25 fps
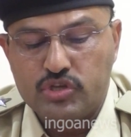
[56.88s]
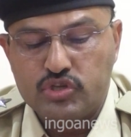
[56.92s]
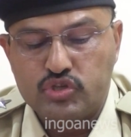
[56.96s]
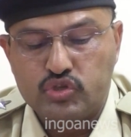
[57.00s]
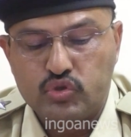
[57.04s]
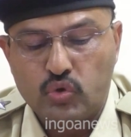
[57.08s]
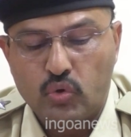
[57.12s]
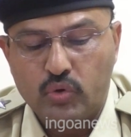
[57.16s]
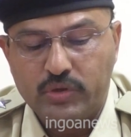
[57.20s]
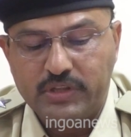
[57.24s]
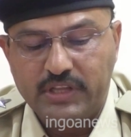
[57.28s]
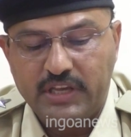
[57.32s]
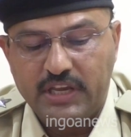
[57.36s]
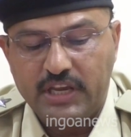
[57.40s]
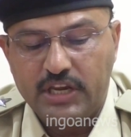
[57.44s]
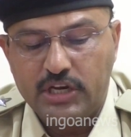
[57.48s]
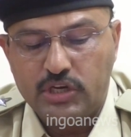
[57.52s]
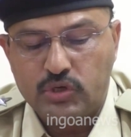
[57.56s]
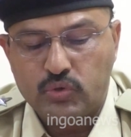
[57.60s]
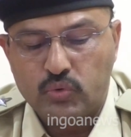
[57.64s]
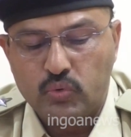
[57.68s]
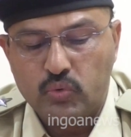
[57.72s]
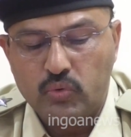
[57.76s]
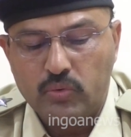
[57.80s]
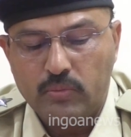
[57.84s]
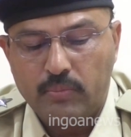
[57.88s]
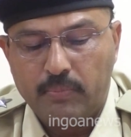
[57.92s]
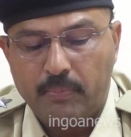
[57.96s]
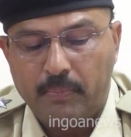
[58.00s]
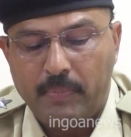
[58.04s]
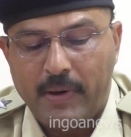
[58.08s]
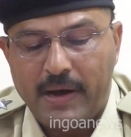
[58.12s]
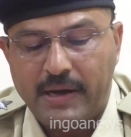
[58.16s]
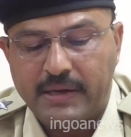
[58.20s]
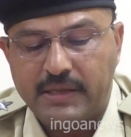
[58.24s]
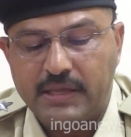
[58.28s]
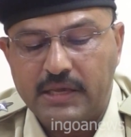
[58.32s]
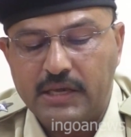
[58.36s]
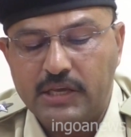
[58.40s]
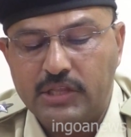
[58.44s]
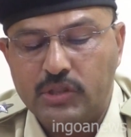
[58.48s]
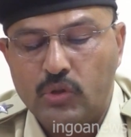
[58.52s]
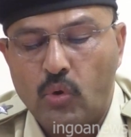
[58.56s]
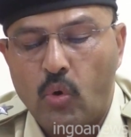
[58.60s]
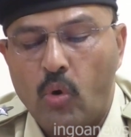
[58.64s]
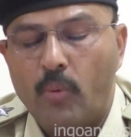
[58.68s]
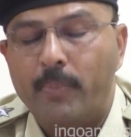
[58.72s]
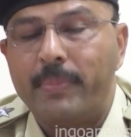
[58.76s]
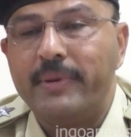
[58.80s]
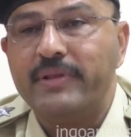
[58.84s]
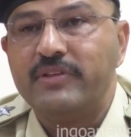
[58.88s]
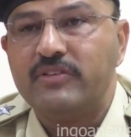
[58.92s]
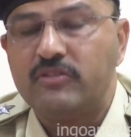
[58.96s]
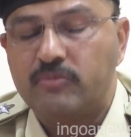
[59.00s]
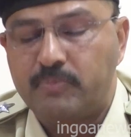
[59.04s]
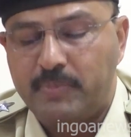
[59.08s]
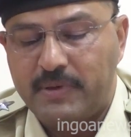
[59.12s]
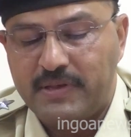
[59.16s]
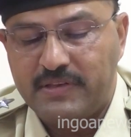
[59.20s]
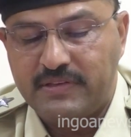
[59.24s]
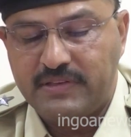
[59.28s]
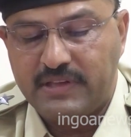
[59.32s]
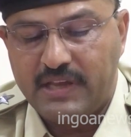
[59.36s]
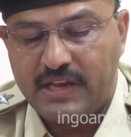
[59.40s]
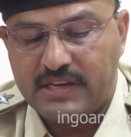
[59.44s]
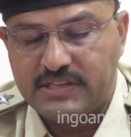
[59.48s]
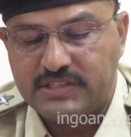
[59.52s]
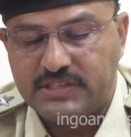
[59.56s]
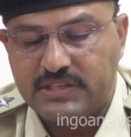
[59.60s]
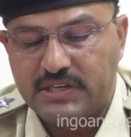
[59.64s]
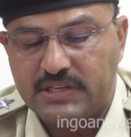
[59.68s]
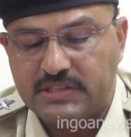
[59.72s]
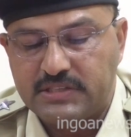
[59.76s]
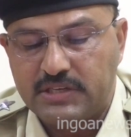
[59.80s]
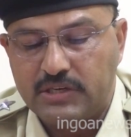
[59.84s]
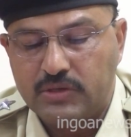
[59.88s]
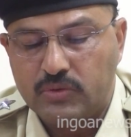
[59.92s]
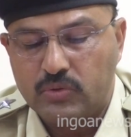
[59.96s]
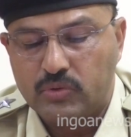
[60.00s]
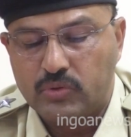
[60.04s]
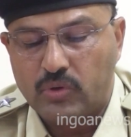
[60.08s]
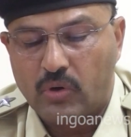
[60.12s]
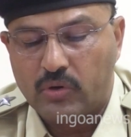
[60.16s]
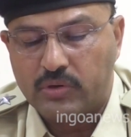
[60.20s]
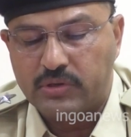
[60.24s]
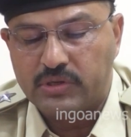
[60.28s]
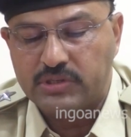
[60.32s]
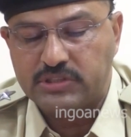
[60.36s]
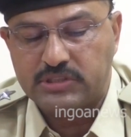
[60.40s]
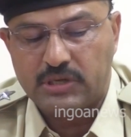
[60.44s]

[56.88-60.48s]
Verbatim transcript: Zone A2, parking in the open space adjacent to Dr.